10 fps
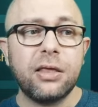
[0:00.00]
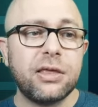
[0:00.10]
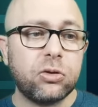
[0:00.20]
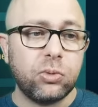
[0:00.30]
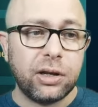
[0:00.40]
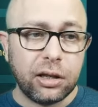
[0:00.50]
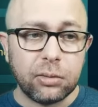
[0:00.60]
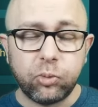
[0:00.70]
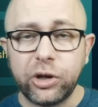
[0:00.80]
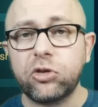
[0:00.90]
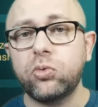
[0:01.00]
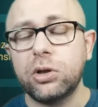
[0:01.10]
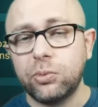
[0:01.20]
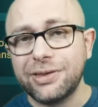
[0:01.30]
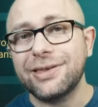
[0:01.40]
that will help
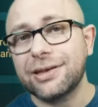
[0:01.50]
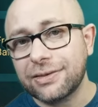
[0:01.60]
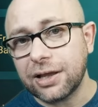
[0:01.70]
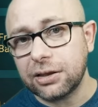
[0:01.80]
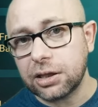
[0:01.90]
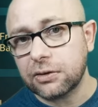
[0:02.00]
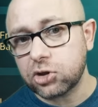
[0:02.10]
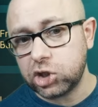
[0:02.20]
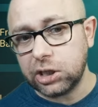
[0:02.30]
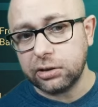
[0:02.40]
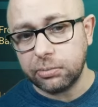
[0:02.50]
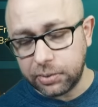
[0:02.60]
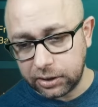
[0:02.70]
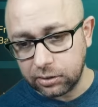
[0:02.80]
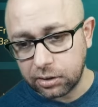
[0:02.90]
Wixwell with extending the shield
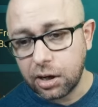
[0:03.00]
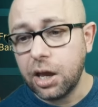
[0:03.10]
bigger.